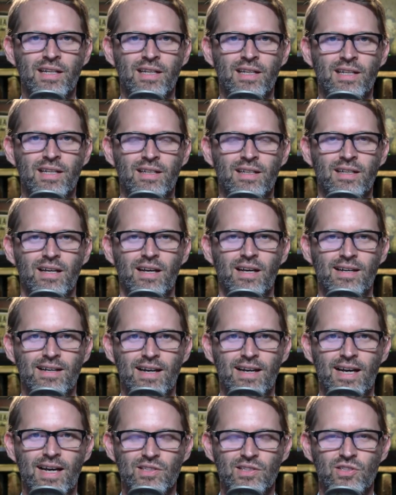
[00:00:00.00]
uh,
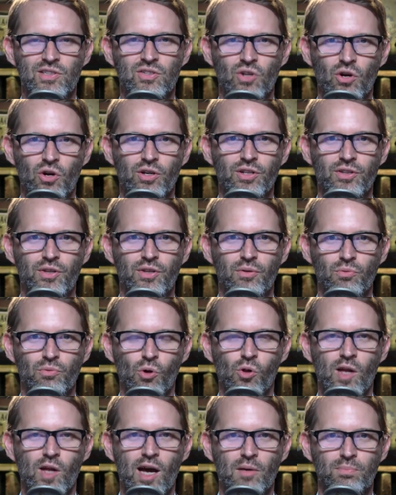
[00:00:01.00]
and started the
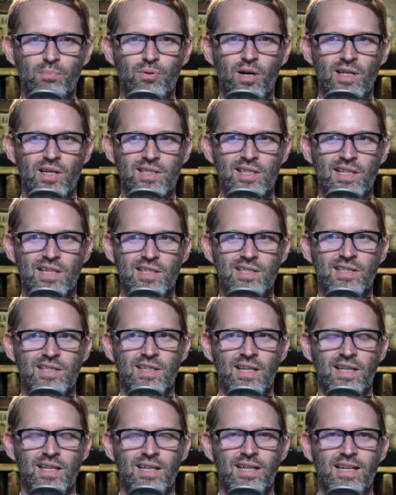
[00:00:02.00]
rollout process.
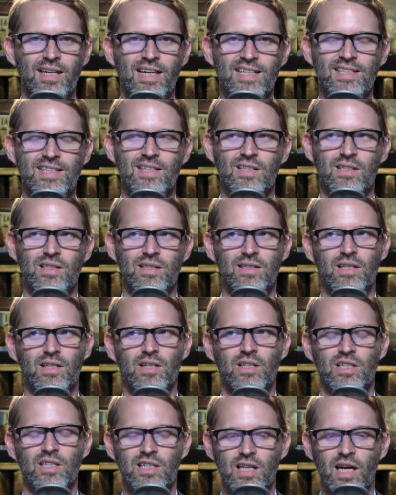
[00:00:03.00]
It's they're
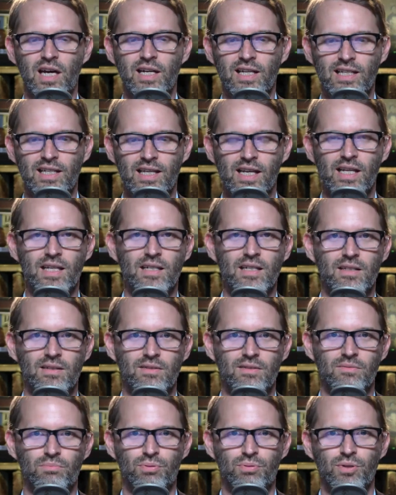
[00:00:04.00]
gonna get it
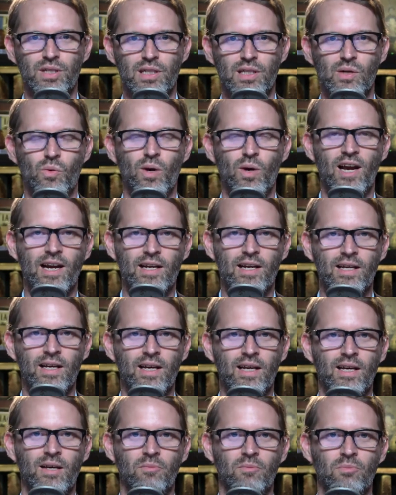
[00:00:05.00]
pretty quick,
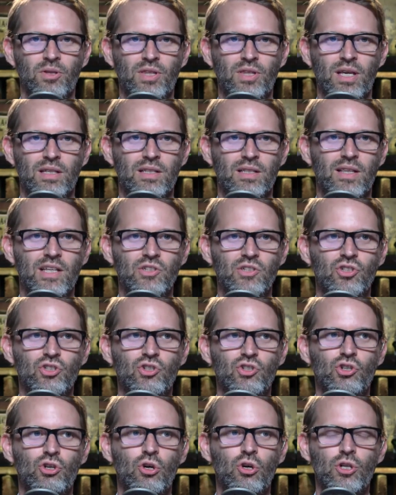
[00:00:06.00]
but they they just
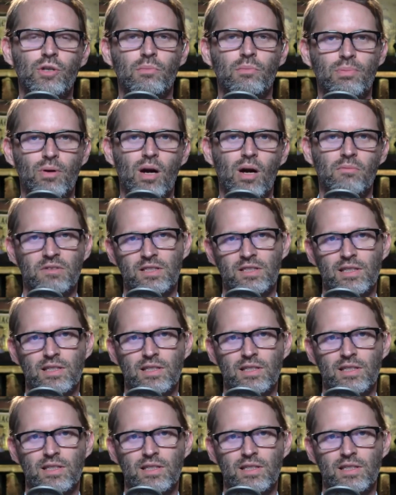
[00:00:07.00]
couldn't promise it.